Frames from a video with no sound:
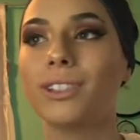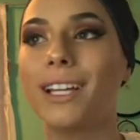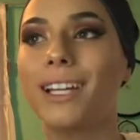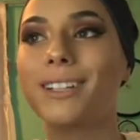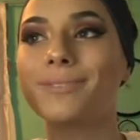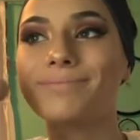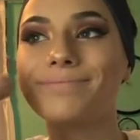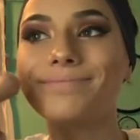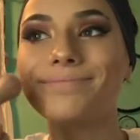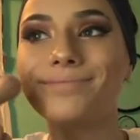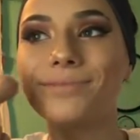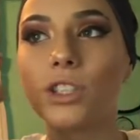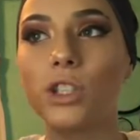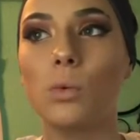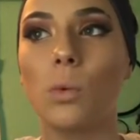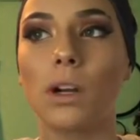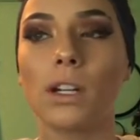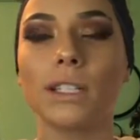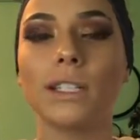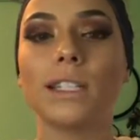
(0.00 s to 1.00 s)
Like, you
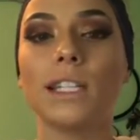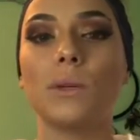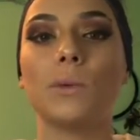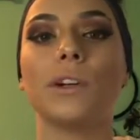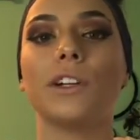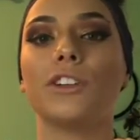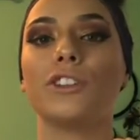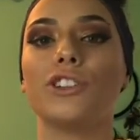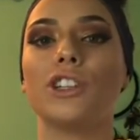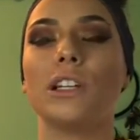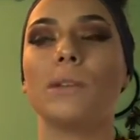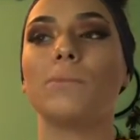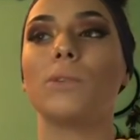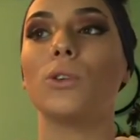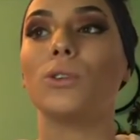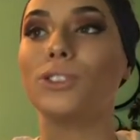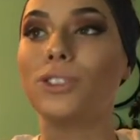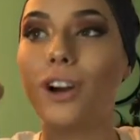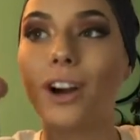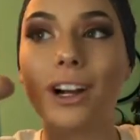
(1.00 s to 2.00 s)
want to see where your
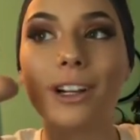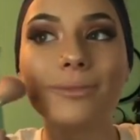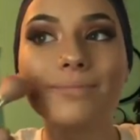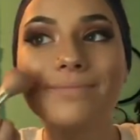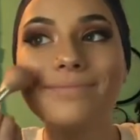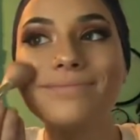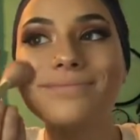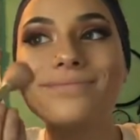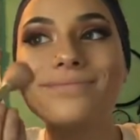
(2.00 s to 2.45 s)
cheekbones are.